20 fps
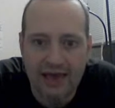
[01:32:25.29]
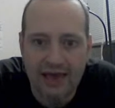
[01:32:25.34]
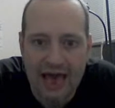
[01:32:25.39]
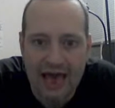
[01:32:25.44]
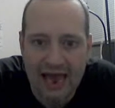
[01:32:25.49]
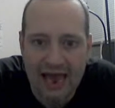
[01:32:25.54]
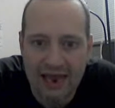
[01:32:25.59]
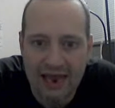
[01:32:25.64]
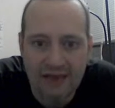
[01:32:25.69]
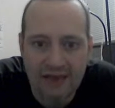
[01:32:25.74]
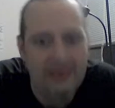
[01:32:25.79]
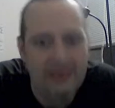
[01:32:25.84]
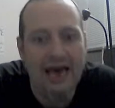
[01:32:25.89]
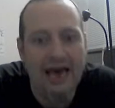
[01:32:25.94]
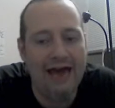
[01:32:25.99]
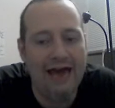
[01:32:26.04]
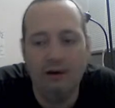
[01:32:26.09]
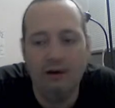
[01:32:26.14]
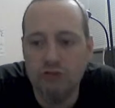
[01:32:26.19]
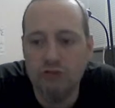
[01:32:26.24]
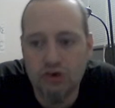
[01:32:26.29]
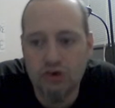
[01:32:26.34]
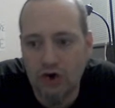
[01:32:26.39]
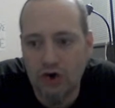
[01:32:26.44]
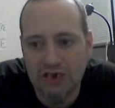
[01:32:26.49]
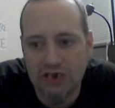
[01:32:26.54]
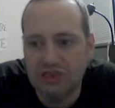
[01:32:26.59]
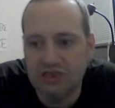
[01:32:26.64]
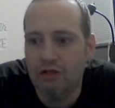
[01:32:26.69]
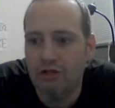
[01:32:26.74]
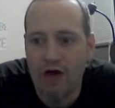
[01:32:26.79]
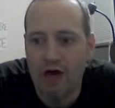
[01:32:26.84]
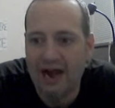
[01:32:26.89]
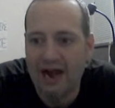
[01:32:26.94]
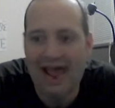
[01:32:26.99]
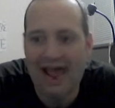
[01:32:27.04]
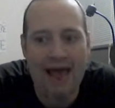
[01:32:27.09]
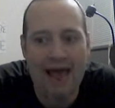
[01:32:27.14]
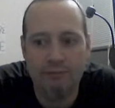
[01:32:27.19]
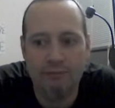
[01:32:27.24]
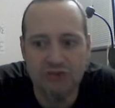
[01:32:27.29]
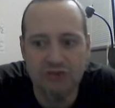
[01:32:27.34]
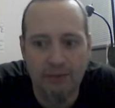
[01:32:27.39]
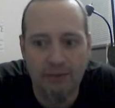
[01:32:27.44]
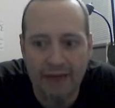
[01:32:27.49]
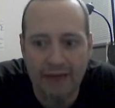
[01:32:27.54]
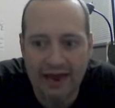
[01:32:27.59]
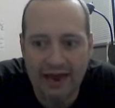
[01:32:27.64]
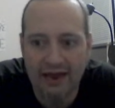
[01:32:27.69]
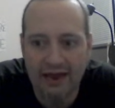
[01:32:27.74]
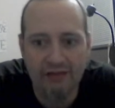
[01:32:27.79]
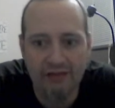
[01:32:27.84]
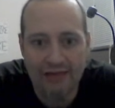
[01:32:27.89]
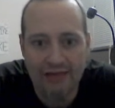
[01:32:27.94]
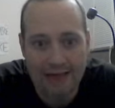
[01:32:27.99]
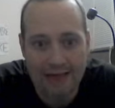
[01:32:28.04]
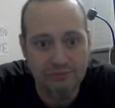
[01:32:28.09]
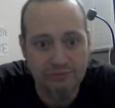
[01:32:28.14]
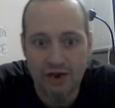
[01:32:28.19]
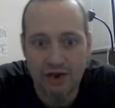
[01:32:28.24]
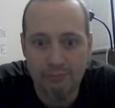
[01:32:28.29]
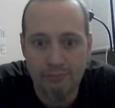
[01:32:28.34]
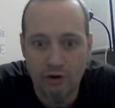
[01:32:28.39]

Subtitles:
I don't trust a lot of apps on my laptop,